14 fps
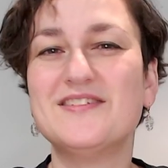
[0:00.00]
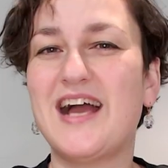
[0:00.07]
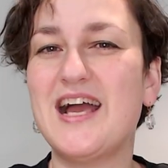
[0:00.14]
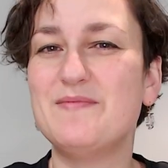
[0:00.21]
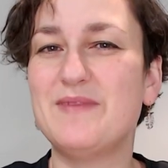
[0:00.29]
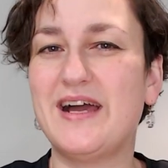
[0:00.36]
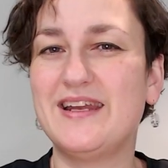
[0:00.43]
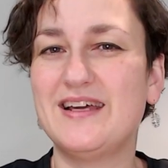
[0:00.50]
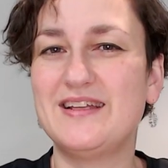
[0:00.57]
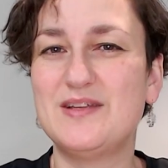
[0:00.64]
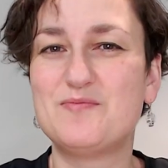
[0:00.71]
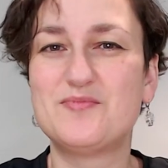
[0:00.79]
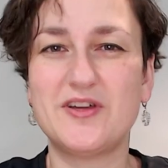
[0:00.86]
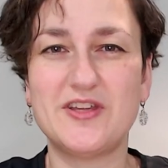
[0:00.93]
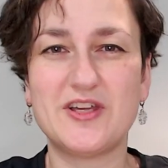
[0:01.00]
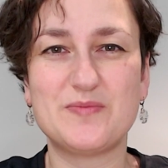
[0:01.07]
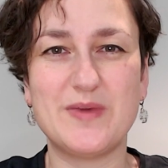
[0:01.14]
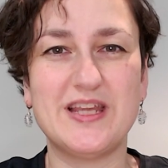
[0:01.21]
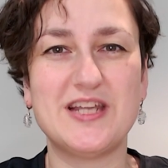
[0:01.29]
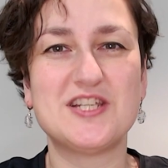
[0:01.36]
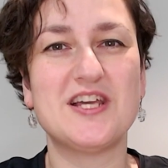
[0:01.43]
I'm Anna, the product
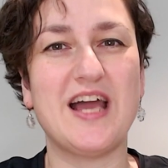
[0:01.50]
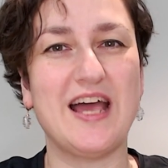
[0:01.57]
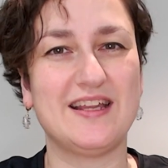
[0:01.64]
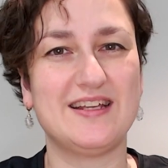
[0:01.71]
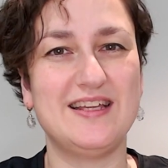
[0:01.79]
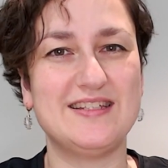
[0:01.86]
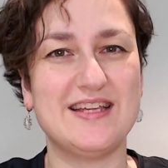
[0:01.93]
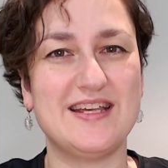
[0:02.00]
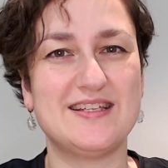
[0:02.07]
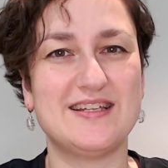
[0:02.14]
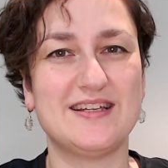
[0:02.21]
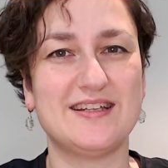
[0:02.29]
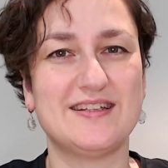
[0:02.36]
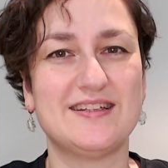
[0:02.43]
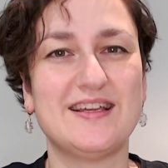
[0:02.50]
manager at ClicData.